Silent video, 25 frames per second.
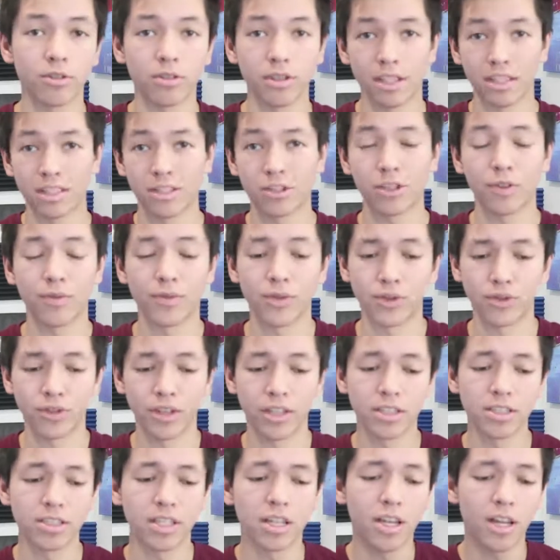So again, looking for
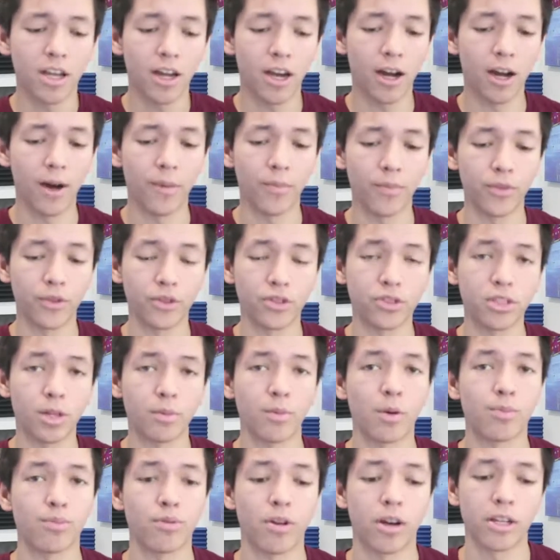trends. There's
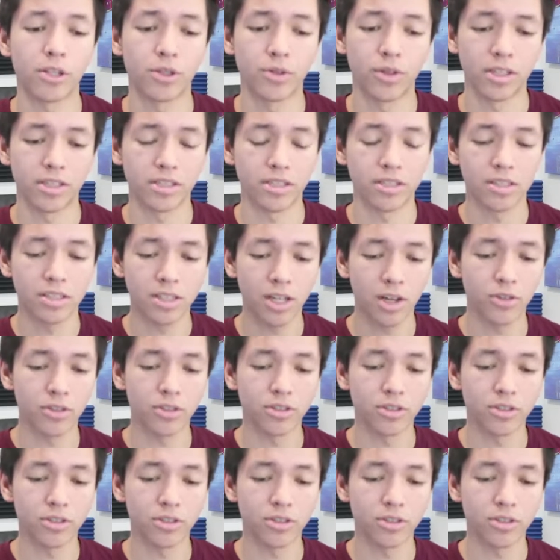summer products you guys can sell.